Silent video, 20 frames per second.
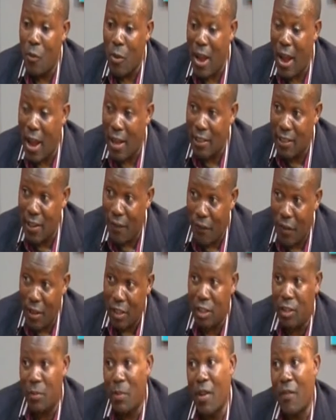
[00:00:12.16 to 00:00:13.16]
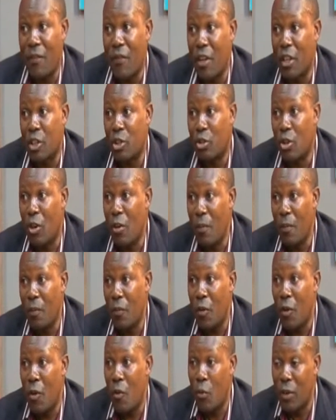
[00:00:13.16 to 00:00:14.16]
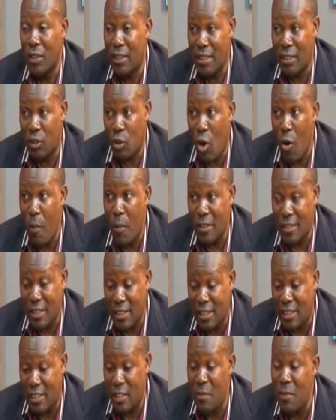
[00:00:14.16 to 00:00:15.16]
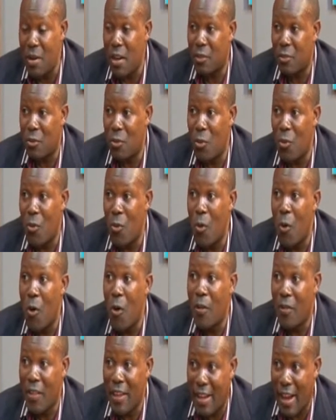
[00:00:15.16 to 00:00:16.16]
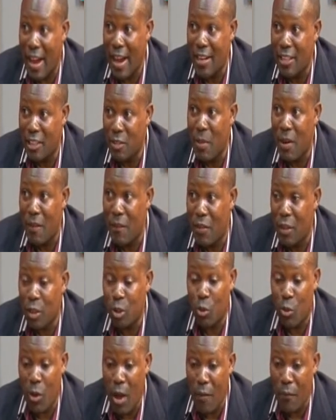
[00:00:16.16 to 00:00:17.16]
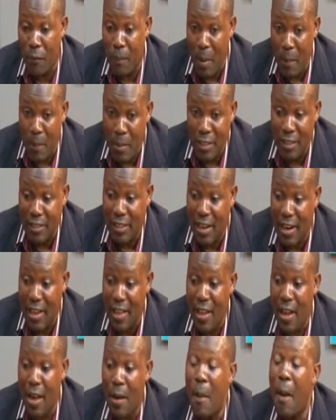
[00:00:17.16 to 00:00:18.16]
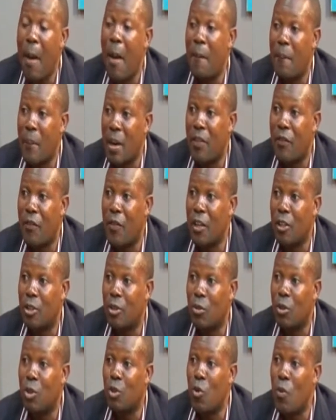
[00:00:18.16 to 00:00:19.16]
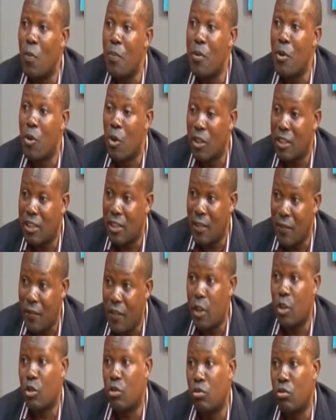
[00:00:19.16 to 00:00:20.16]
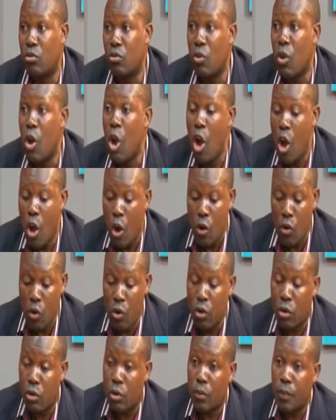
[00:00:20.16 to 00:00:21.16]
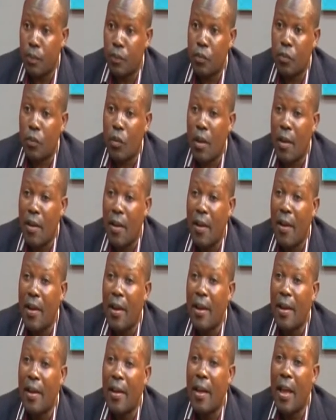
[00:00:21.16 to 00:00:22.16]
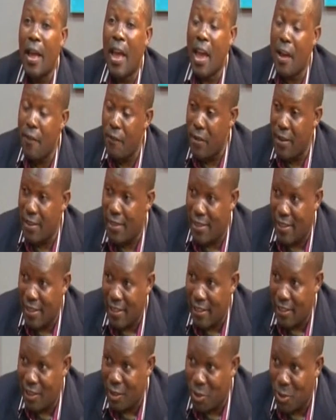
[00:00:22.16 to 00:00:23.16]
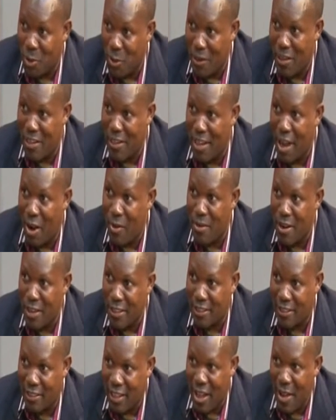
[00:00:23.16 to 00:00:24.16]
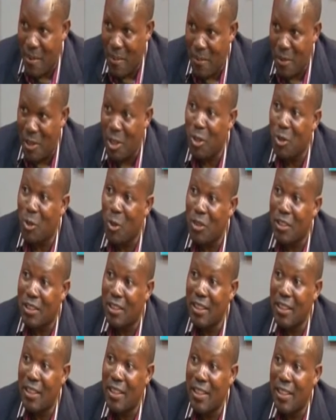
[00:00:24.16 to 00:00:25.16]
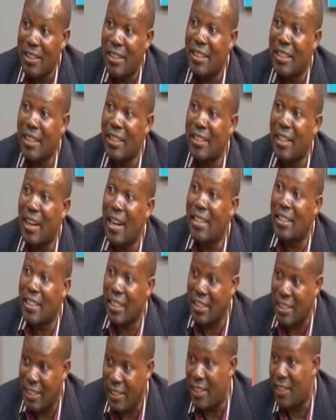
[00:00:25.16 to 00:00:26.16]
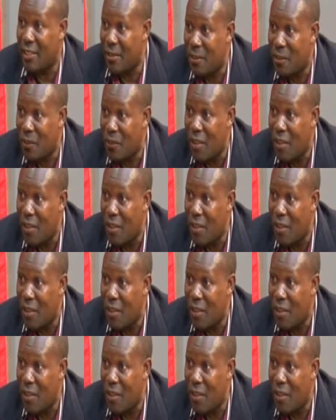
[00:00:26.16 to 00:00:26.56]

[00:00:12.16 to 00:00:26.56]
We had the first manifesto, which is almost similar to the current manifesto. We have published another manifesto which will be launching very soon. Look, everything during Kaunda's time, it was decentralization.